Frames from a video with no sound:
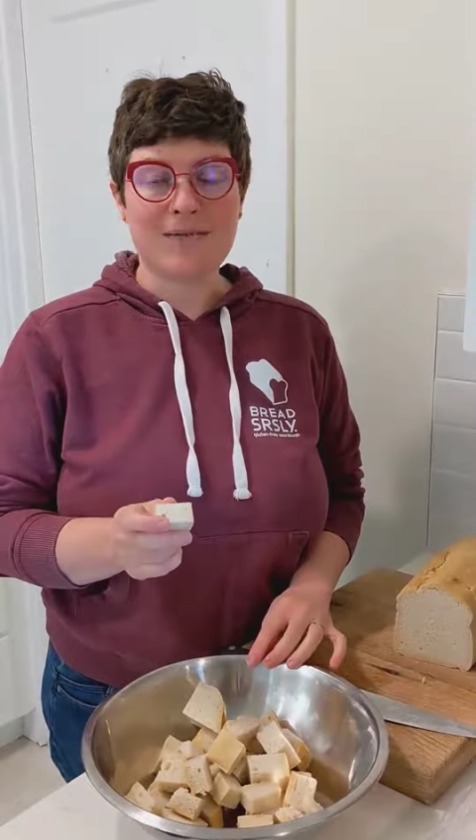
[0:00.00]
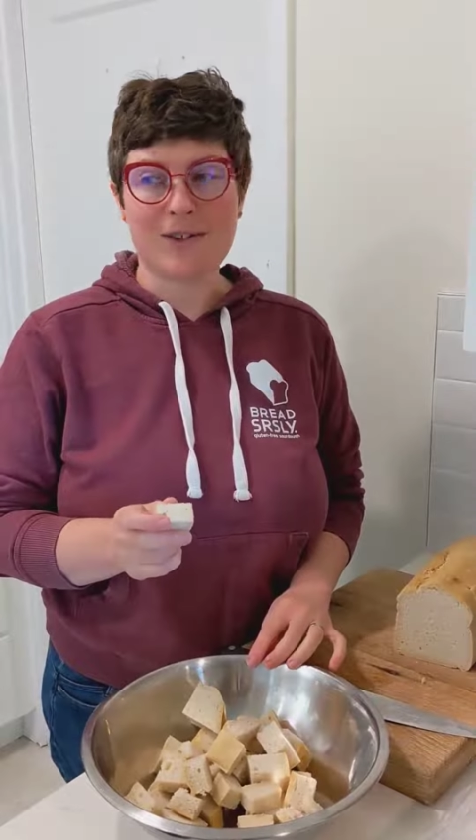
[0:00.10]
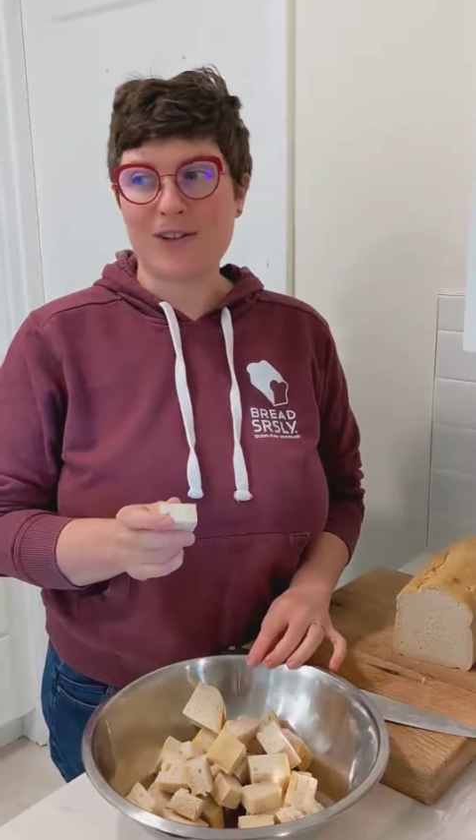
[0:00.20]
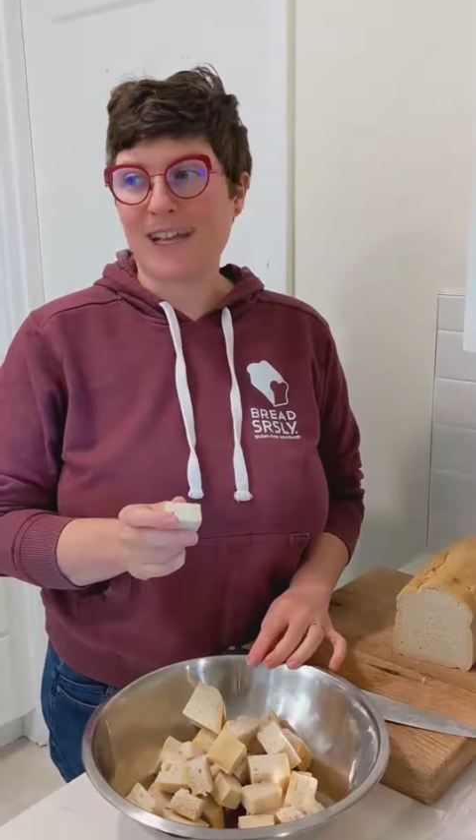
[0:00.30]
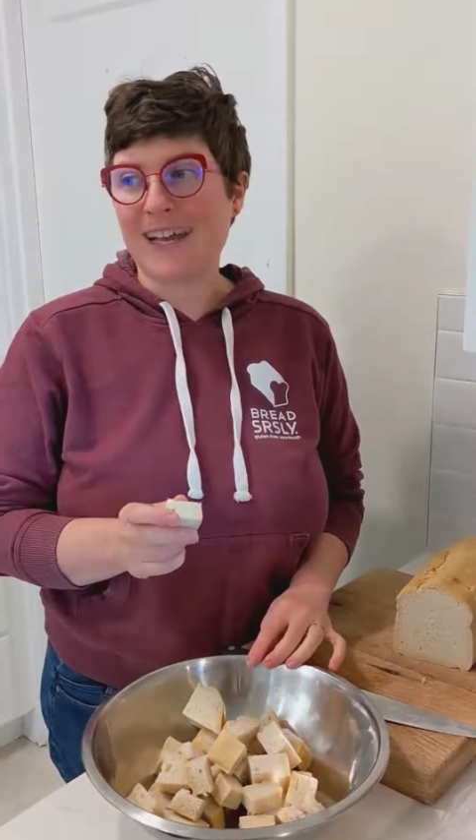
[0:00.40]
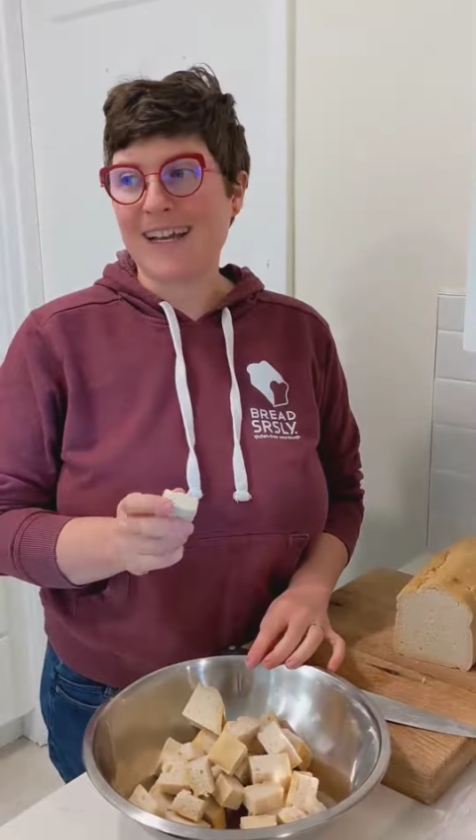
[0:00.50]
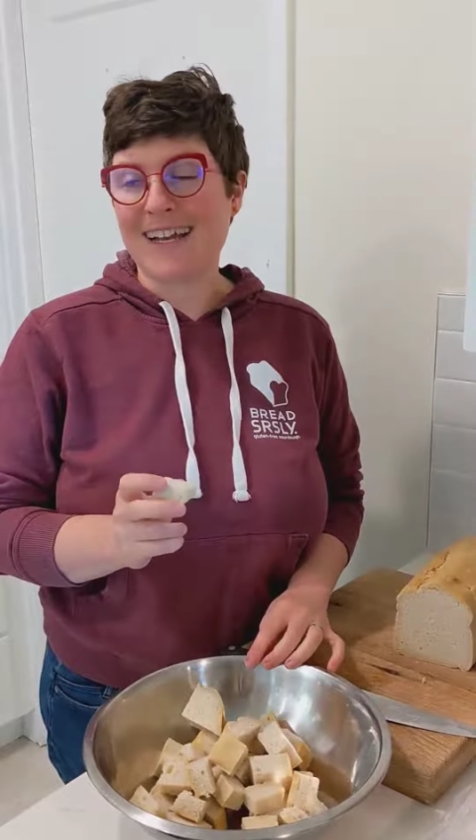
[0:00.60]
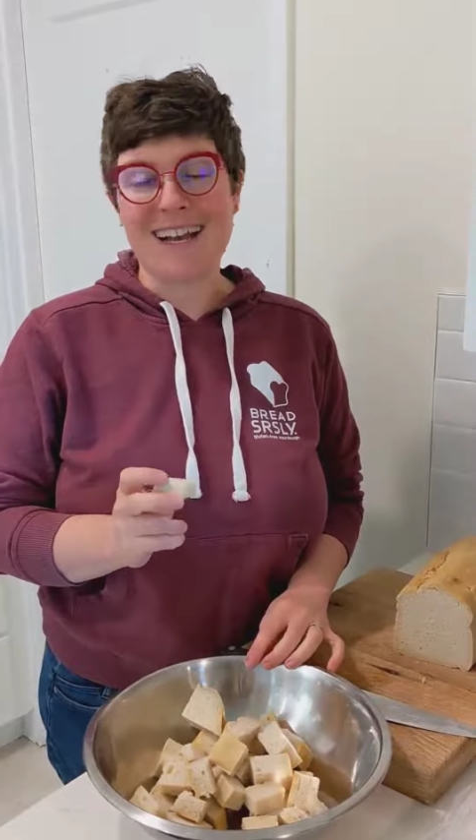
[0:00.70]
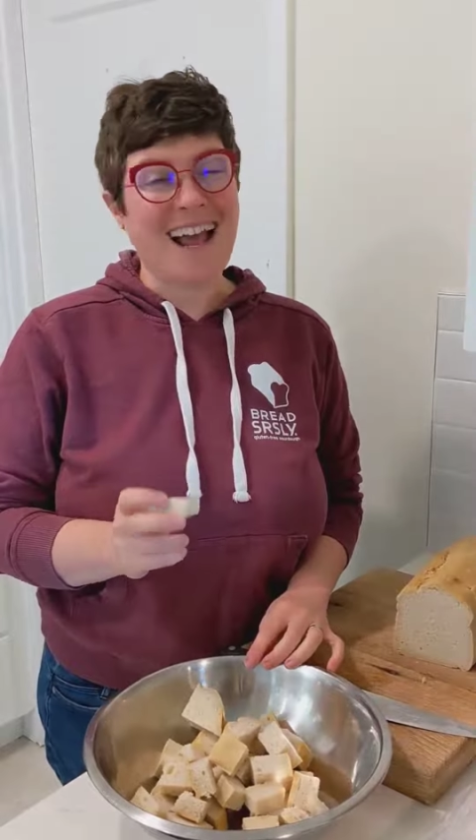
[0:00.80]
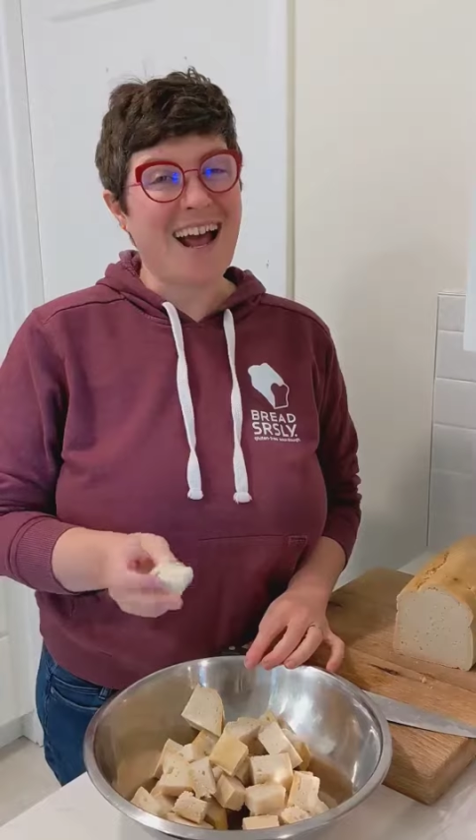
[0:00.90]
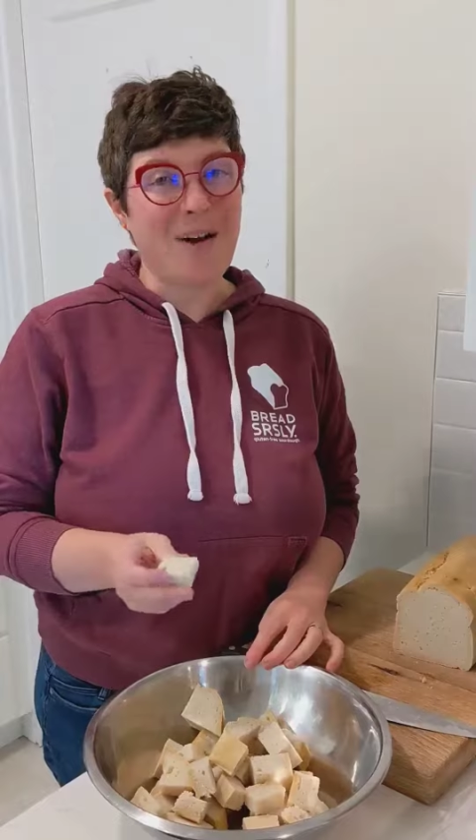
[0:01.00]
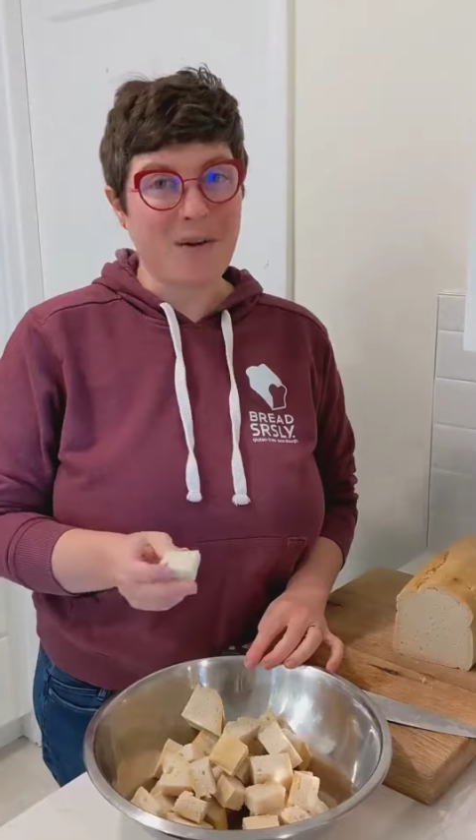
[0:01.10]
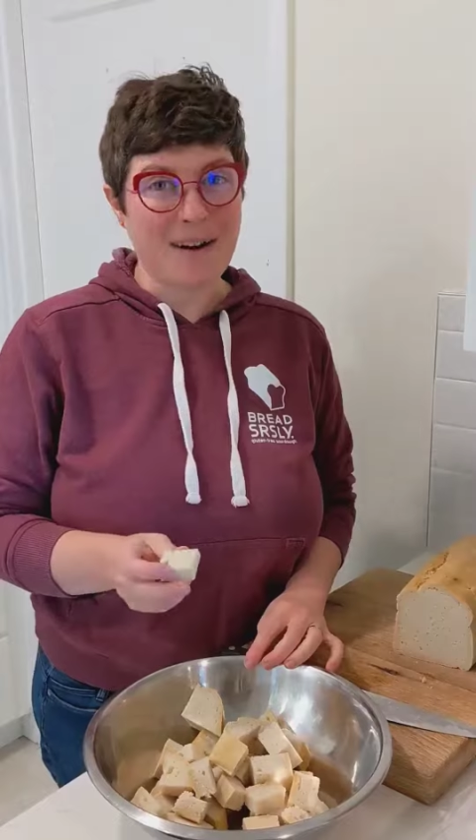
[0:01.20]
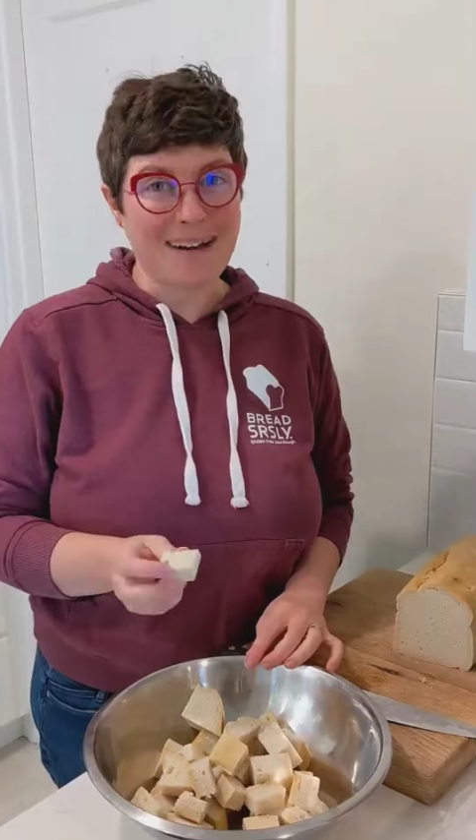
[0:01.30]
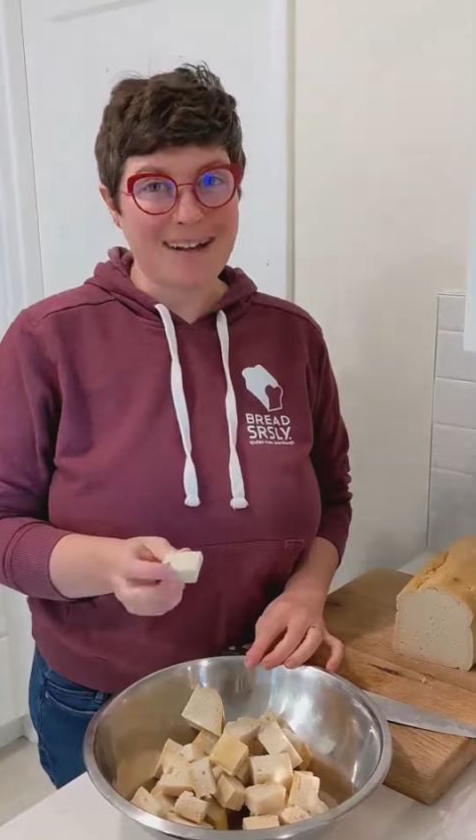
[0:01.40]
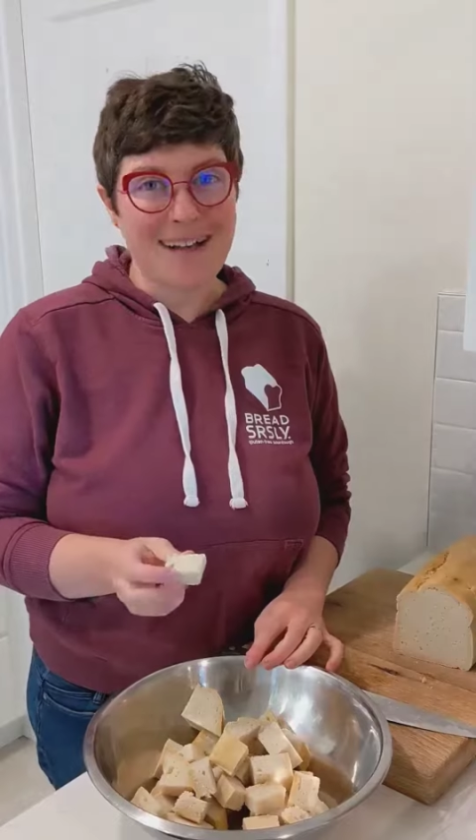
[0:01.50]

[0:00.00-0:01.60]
for like an hour